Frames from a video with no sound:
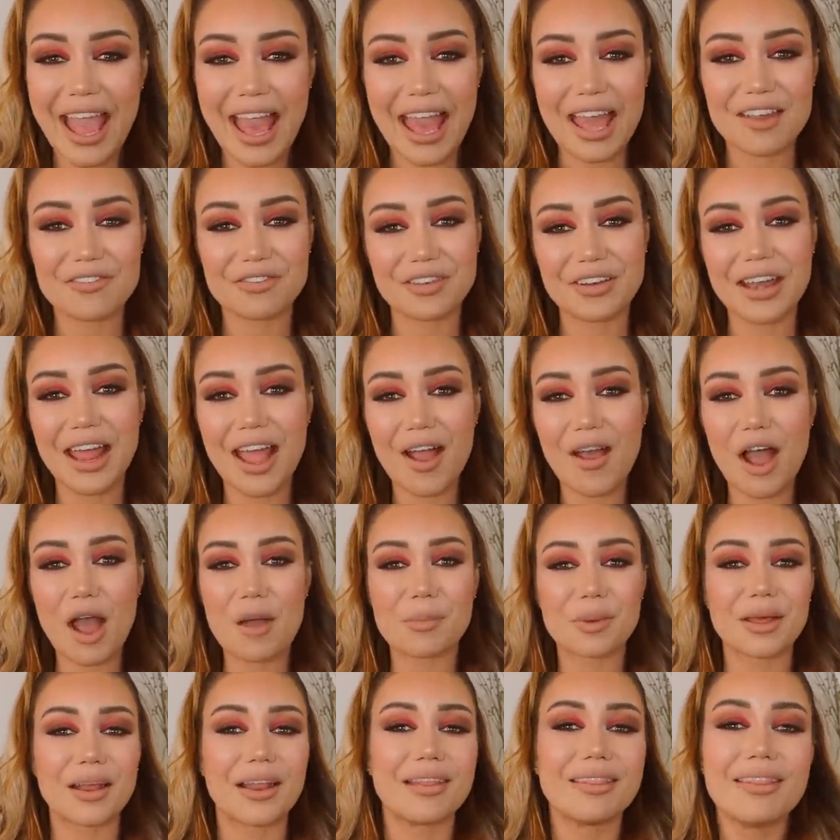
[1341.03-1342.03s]
And for now,
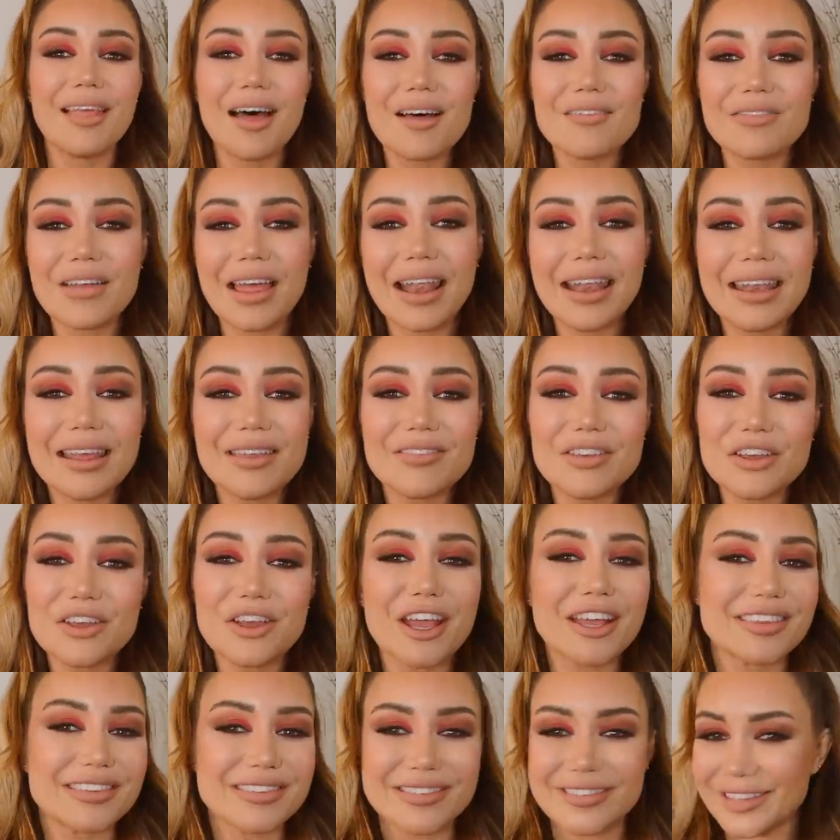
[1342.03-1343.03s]
I'm gonna love, leave you,
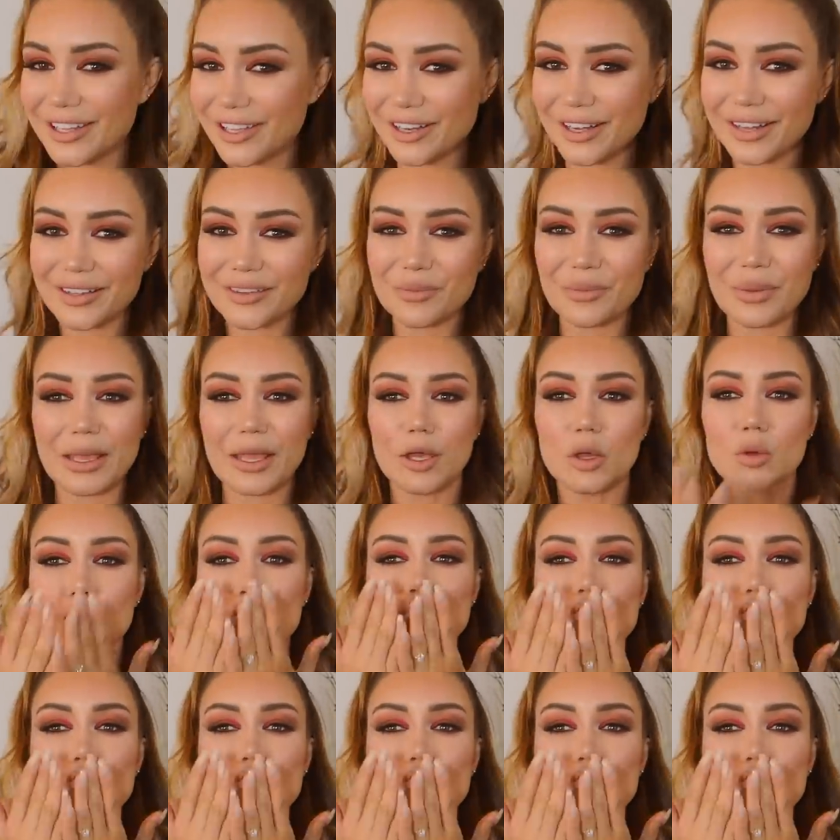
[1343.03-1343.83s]
and see you next week.